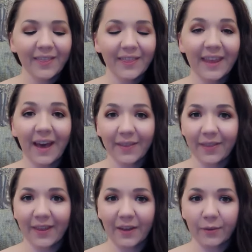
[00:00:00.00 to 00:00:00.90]
The other
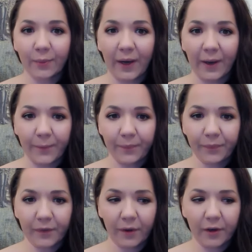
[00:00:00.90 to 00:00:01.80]
thing as well,
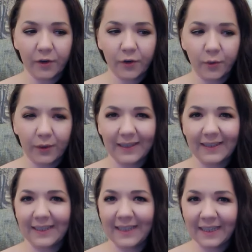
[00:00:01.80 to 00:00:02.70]
I'm going to talk a
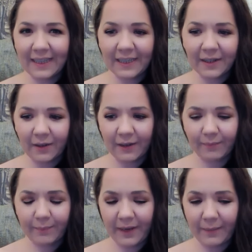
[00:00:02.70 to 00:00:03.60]
little
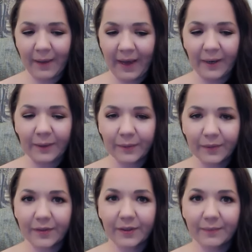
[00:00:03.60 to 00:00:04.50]
bit
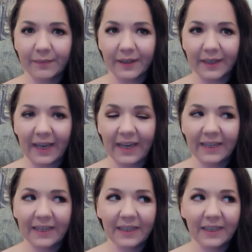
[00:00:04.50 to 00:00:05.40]
about,
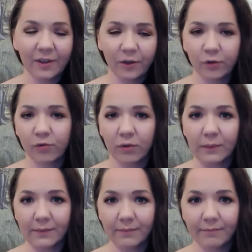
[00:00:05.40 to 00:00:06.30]
okay, is
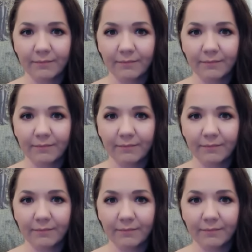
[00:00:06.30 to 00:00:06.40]
trauma.